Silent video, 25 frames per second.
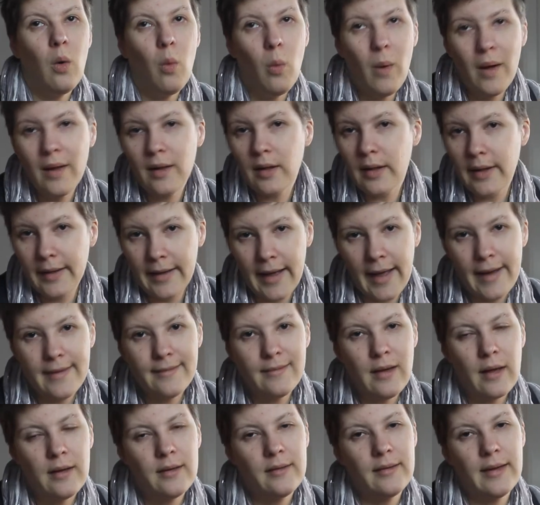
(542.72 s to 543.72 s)
well,
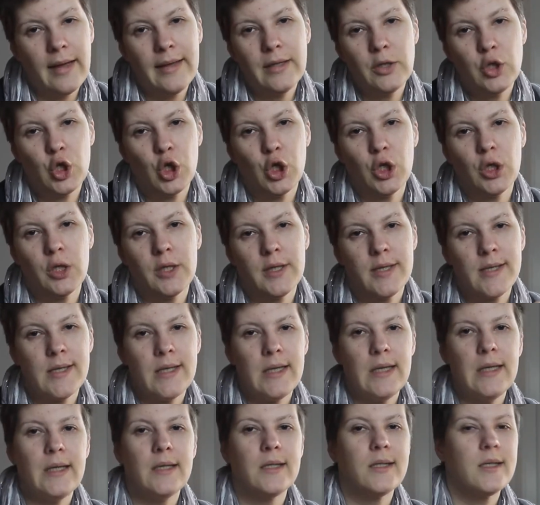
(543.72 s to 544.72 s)
again, nature
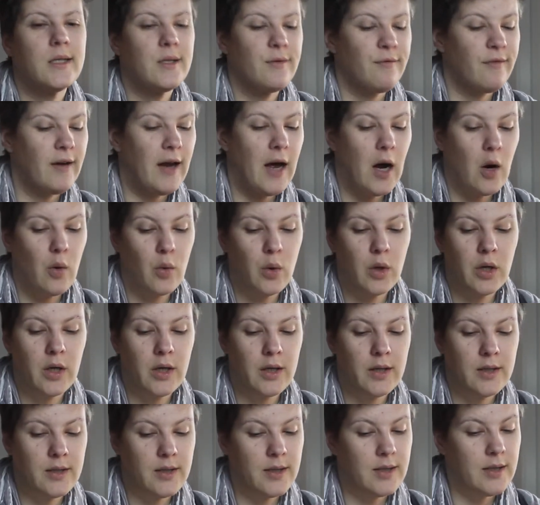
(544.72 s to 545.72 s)
scenes,
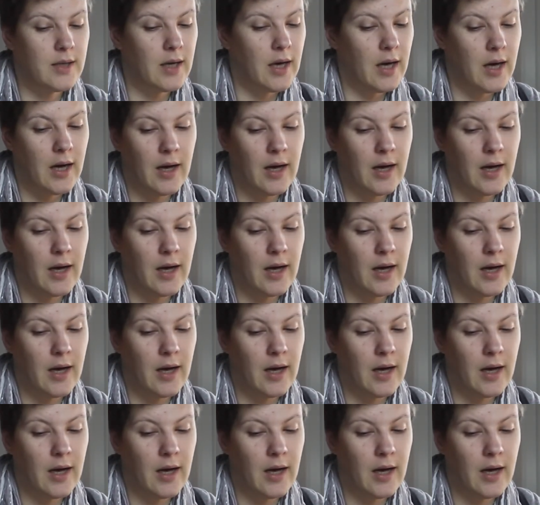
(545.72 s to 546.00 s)
flowers,